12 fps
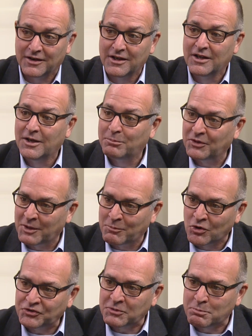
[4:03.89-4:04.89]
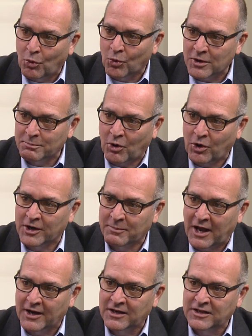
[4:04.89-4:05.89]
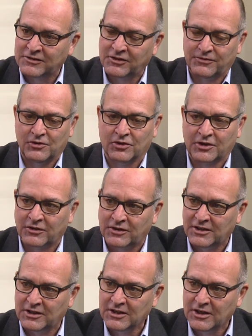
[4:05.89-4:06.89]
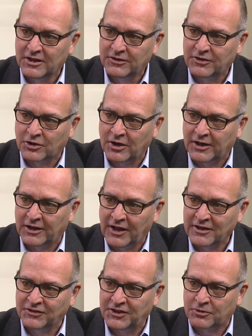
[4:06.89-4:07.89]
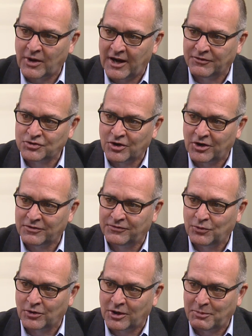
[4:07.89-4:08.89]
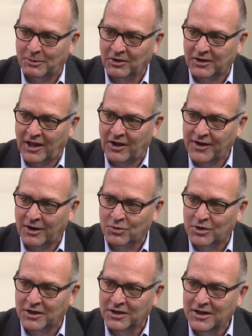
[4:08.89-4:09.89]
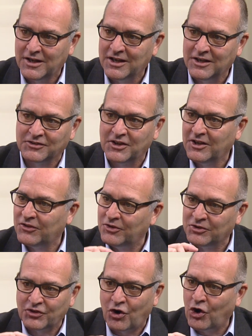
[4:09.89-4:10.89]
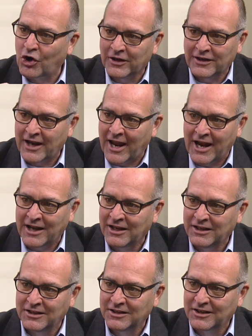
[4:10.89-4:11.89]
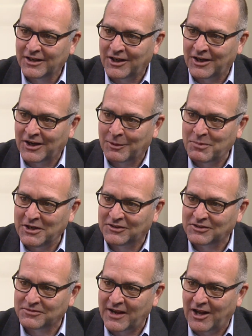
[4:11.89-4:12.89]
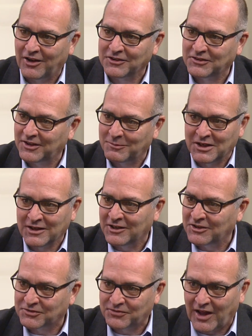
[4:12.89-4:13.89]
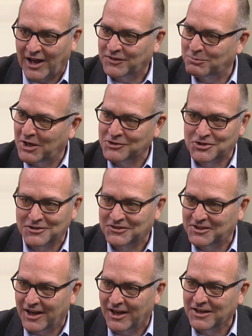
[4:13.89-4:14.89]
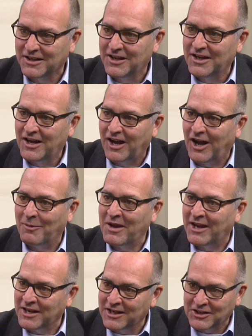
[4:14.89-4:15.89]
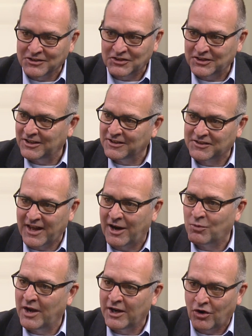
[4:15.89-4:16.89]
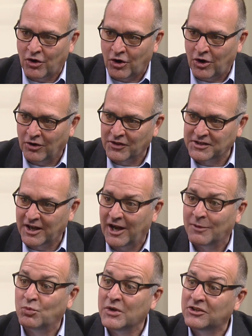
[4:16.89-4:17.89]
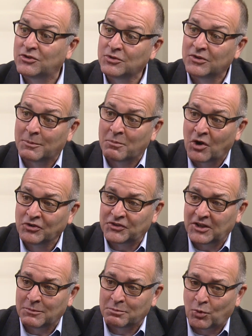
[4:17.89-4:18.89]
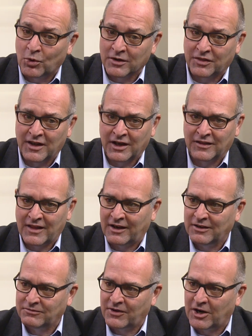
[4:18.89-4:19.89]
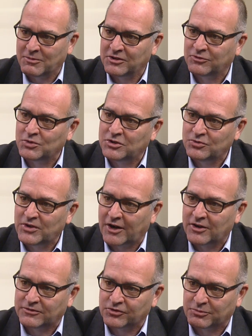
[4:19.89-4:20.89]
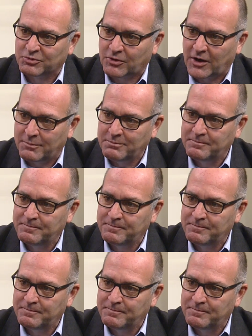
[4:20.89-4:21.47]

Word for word: Mm -hmm. But the most important part about it is, if you look at the, the uh, latency graph chart for our public cloud network, is there's hardly any uh, peaks and valleys. I mean, it is flat. The patient is dead. Um, and it is it is that way all the time. We do the most important thing in that environment is we do not oversubscribe.